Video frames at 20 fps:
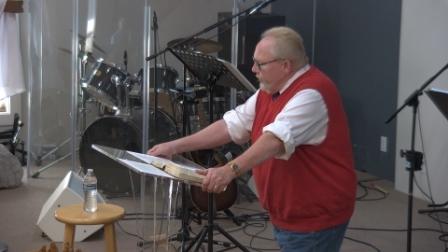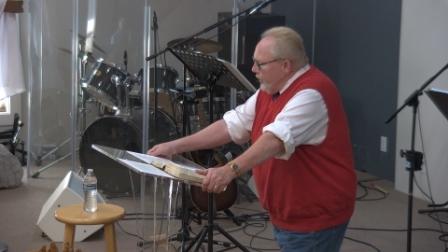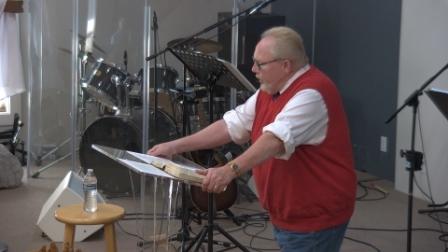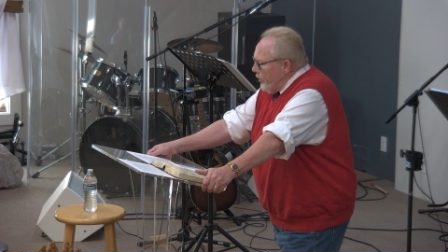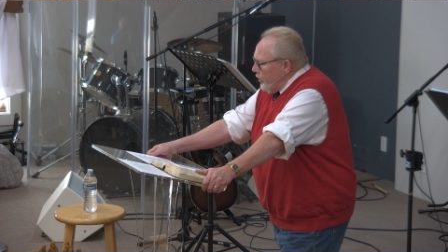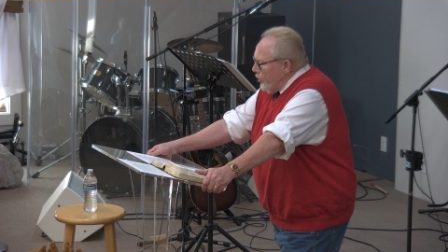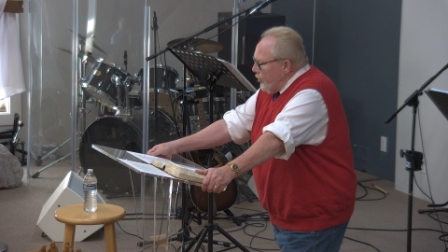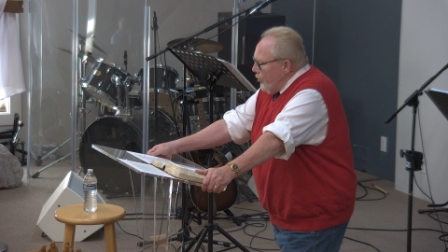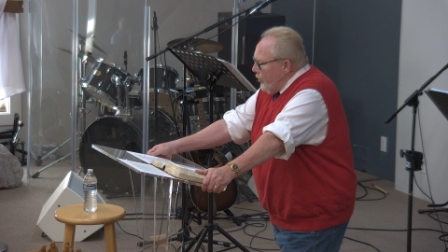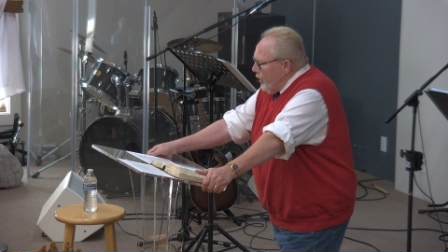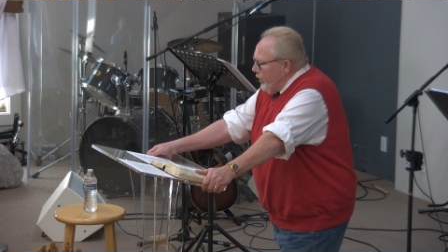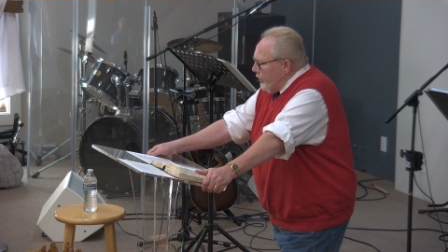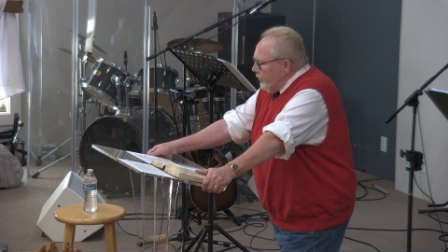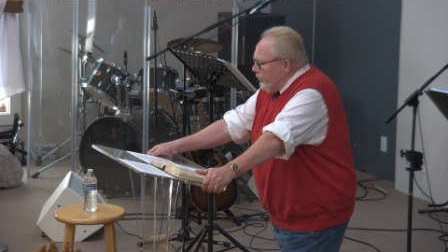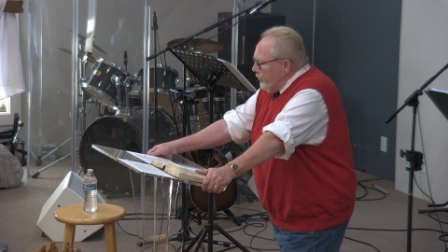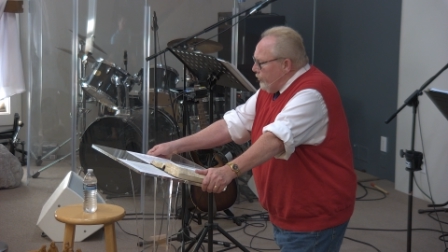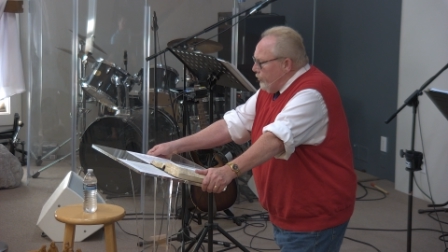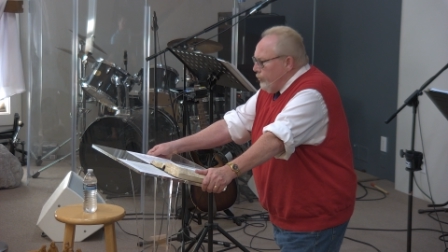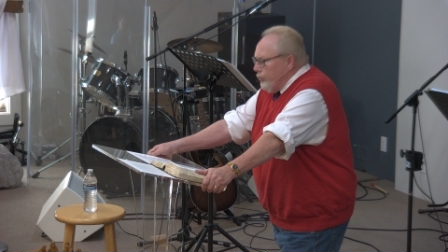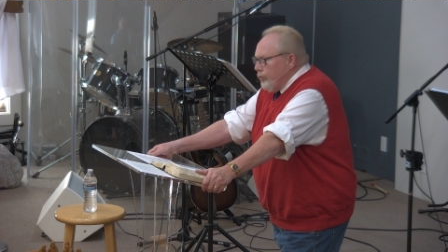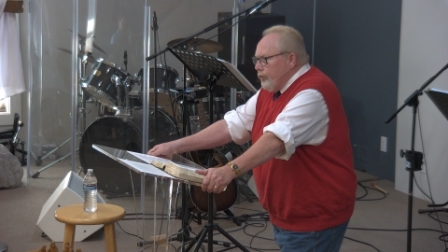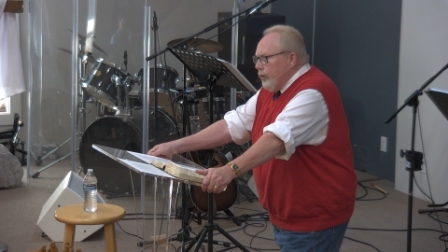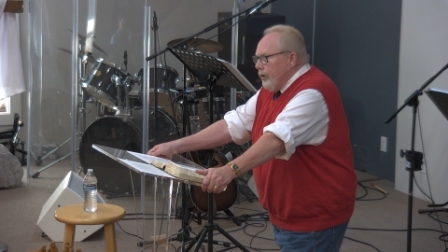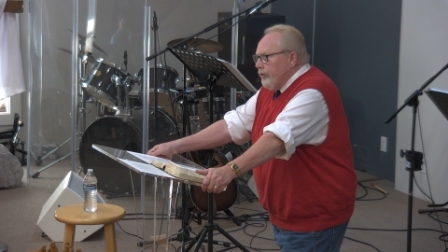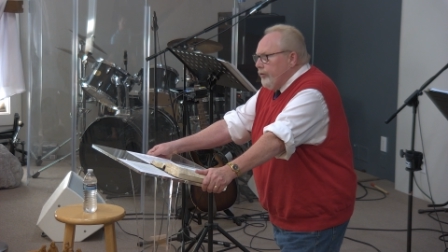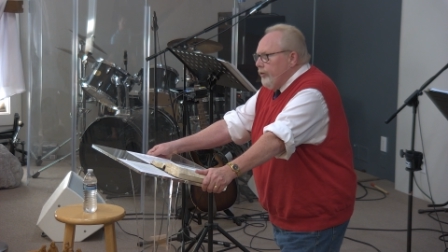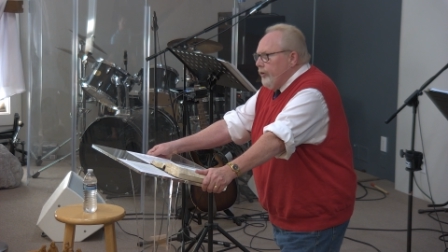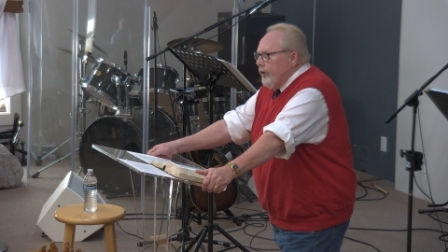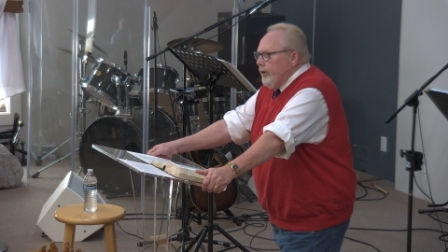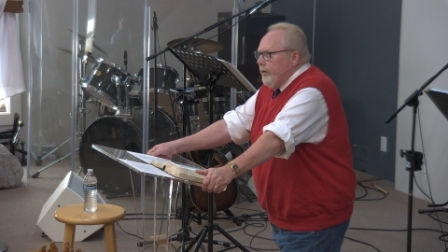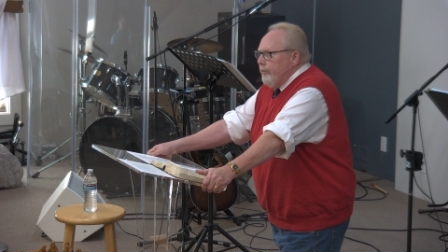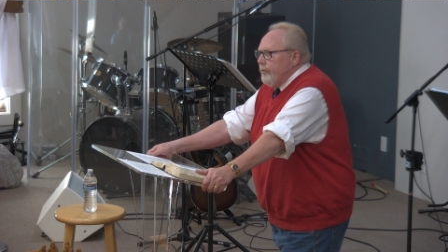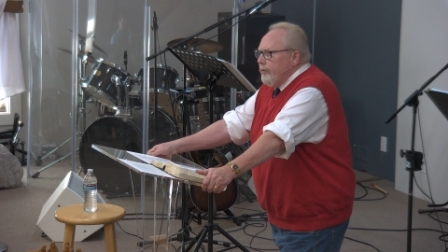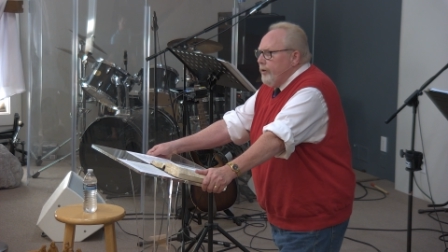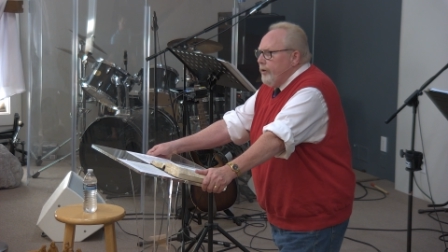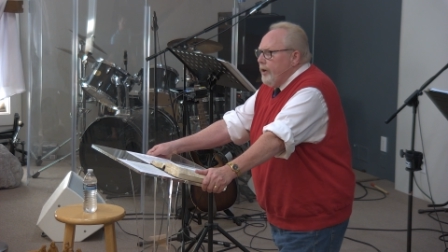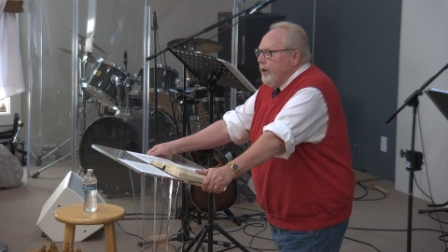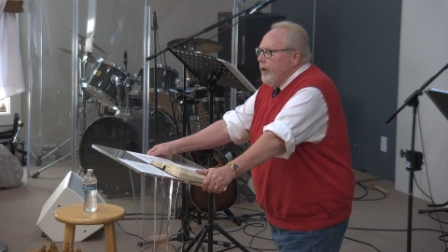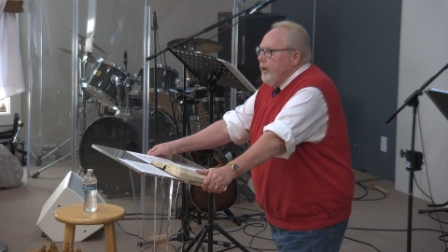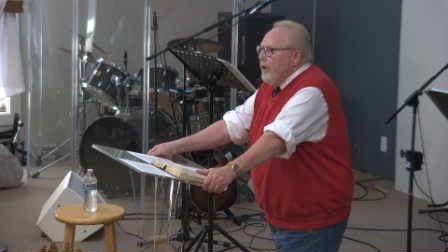and to us who trust in Him
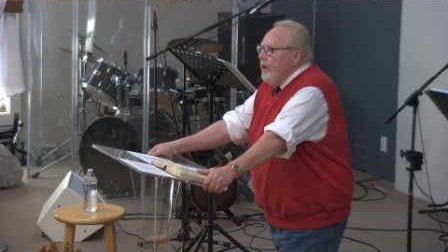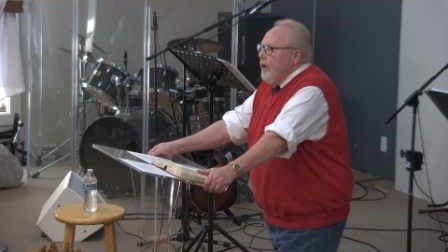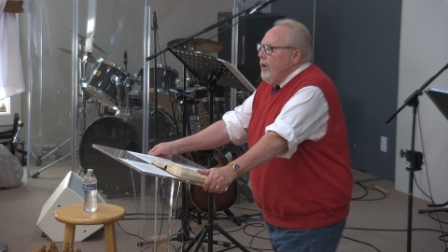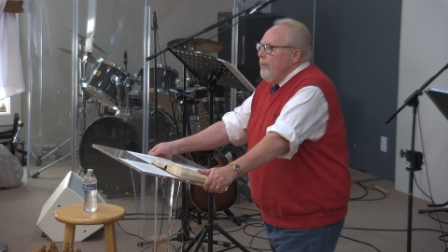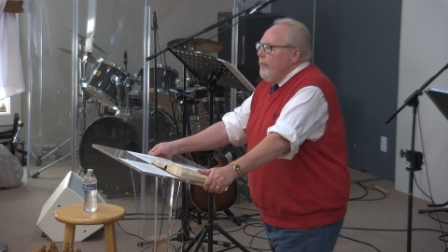today.